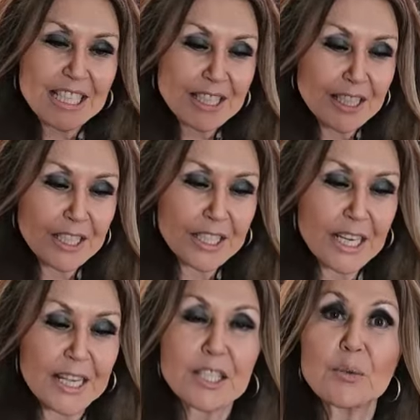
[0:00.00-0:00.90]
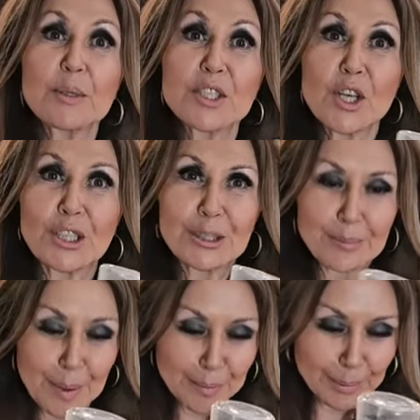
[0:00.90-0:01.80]
Season to taste with salt
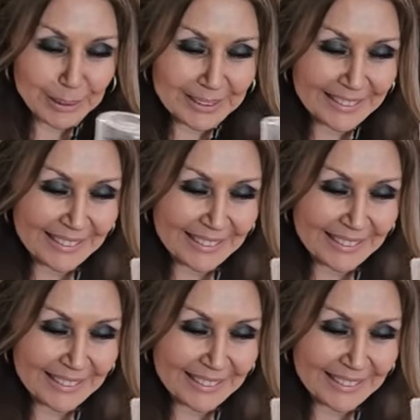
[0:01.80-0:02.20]
and pepper.